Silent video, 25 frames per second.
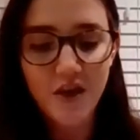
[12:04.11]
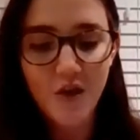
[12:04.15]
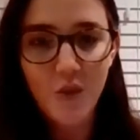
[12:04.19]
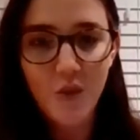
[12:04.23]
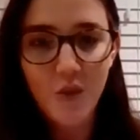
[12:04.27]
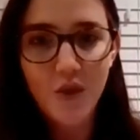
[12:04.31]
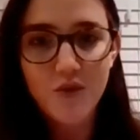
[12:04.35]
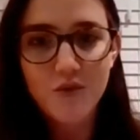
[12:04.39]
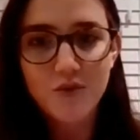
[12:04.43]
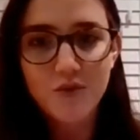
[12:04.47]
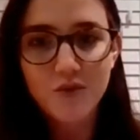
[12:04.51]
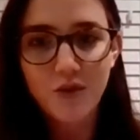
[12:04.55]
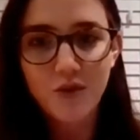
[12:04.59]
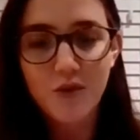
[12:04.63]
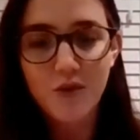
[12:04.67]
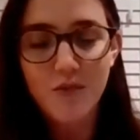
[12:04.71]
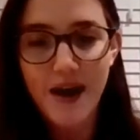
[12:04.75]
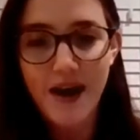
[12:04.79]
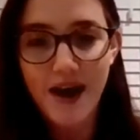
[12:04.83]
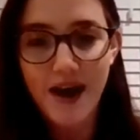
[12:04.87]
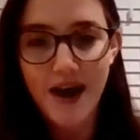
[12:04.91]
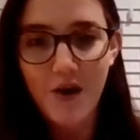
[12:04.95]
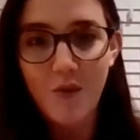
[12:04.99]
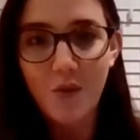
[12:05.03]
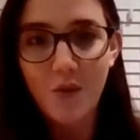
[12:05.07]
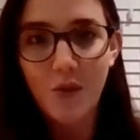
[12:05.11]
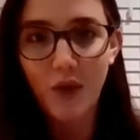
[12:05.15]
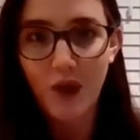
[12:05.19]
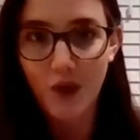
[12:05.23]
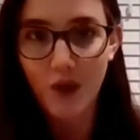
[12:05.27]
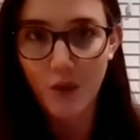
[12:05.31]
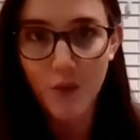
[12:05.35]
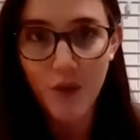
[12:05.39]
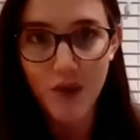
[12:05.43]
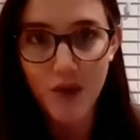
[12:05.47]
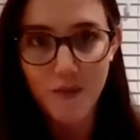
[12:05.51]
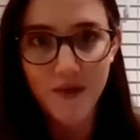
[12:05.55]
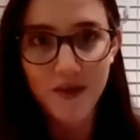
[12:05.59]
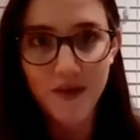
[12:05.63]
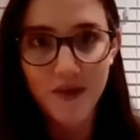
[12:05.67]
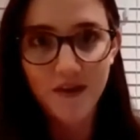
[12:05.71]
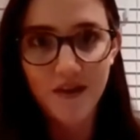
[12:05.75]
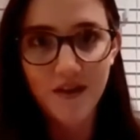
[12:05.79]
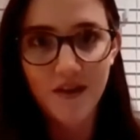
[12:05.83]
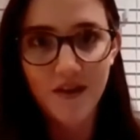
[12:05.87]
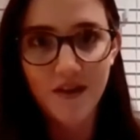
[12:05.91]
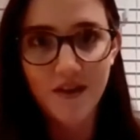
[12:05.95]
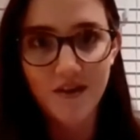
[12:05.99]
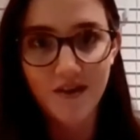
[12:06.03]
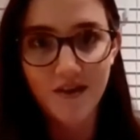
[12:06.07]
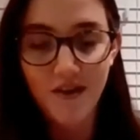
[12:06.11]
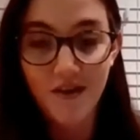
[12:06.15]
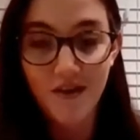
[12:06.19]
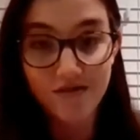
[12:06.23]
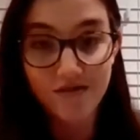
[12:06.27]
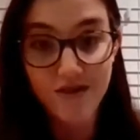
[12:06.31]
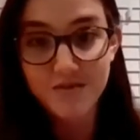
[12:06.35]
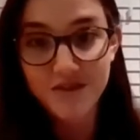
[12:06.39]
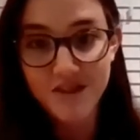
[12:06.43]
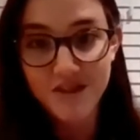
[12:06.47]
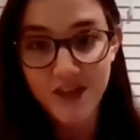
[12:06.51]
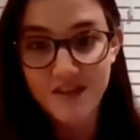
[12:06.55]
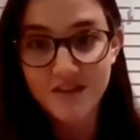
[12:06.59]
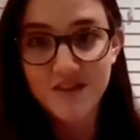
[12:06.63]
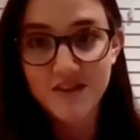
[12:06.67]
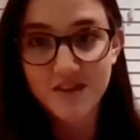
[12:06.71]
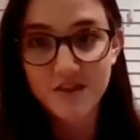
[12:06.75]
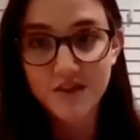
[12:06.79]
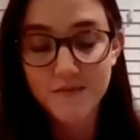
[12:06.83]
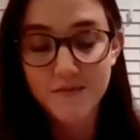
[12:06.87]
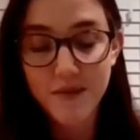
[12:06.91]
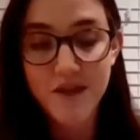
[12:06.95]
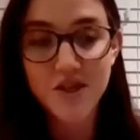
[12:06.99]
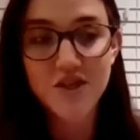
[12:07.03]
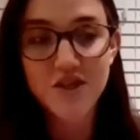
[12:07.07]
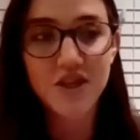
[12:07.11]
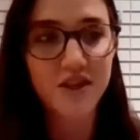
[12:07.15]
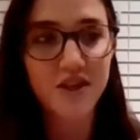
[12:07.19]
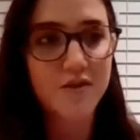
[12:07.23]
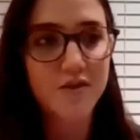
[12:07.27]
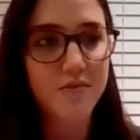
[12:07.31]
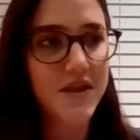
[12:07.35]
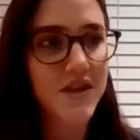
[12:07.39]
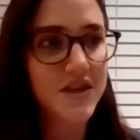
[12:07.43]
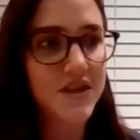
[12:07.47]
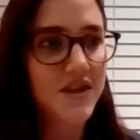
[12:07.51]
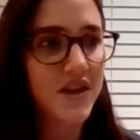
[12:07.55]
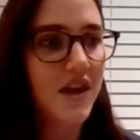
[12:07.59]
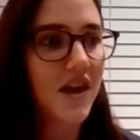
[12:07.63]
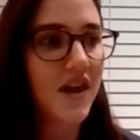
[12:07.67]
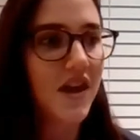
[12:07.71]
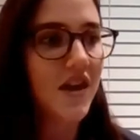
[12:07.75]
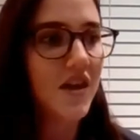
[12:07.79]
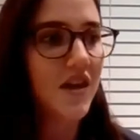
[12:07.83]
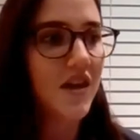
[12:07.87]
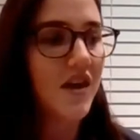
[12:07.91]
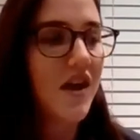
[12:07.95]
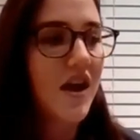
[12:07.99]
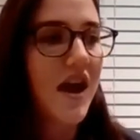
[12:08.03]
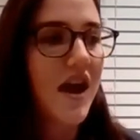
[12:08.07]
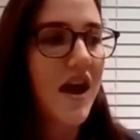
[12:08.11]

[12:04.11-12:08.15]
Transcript: which was all about how like women are represented, especially in the media.